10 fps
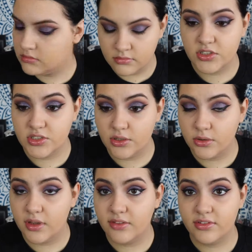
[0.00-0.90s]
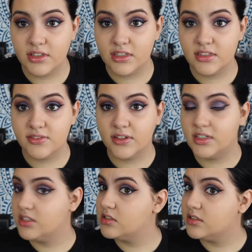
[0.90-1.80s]
So I feel like this
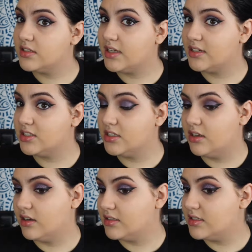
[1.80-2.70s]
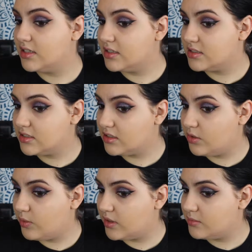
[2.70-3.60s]
foundation is actually oxidizing
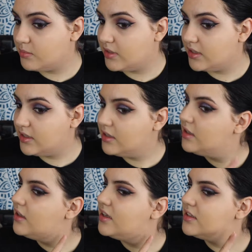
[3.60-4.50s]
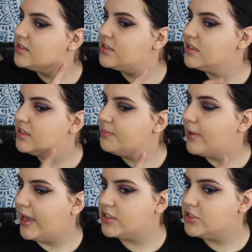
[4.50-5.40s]
quite a bit, and it's getting
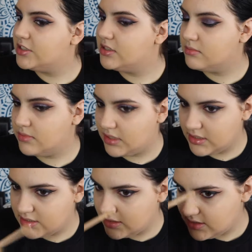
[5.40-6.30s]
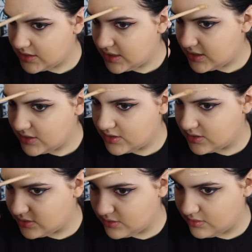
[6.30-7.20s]
patchy in places.
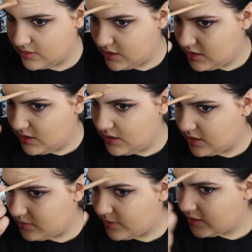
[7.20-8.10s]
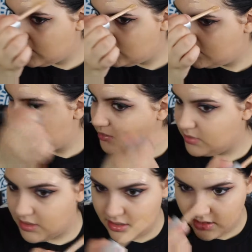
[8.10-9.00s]
So that could just be
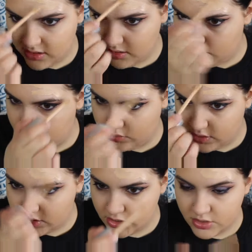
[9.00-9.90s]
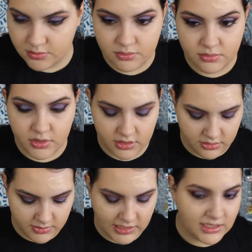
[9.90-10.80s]
with the brush, or
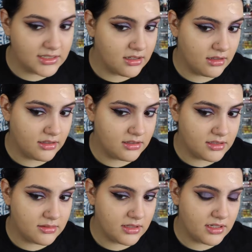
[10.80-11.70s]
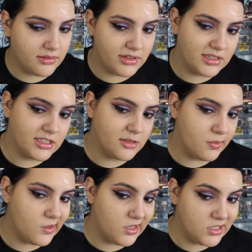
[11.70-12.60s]
because on this side with the
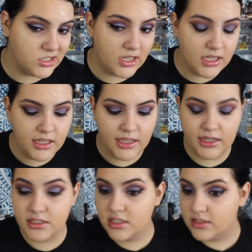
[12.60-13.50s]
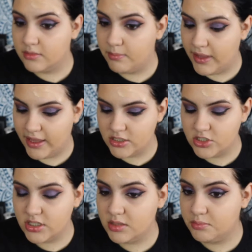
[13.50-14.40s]
sponge, it doesn't look
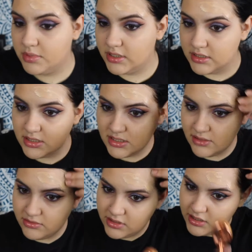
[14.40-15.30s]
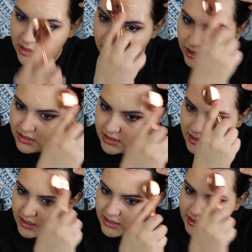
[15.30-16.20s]
patchy, but it's definitely
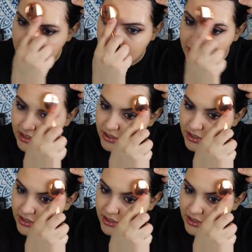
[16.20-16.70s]
oxidizing.